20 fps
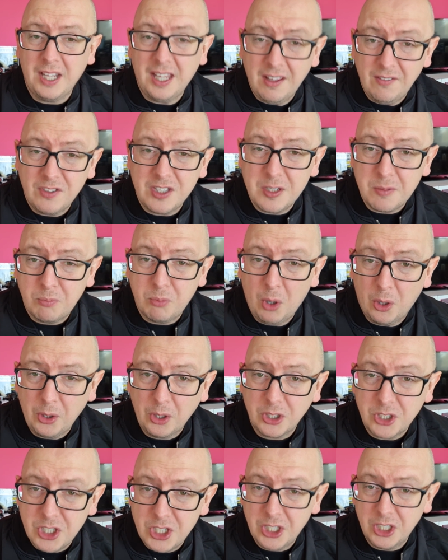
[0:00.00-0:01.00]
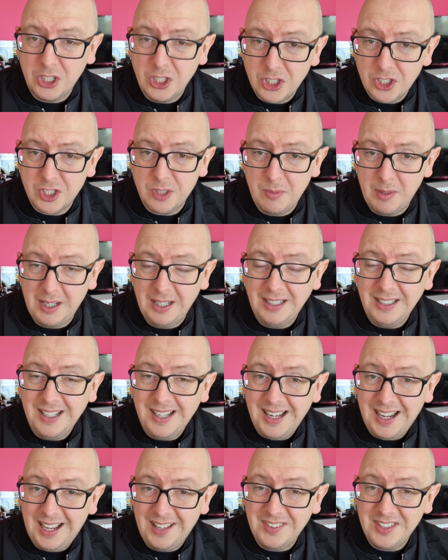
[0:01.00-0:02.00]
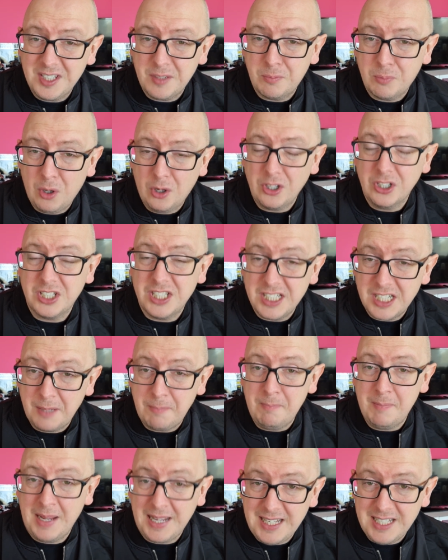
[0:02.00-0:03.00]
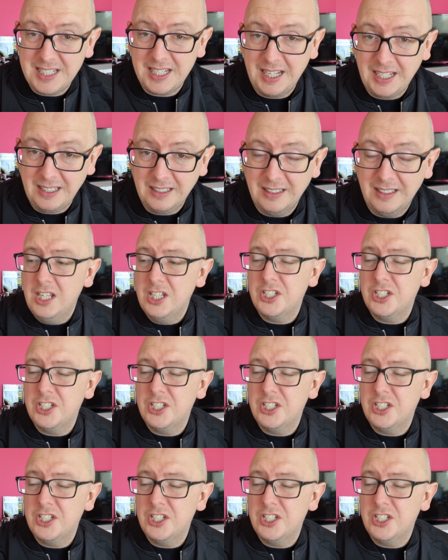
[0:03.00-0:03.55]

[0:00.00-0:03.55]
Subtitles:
to give this product to the customer and this product is amazing.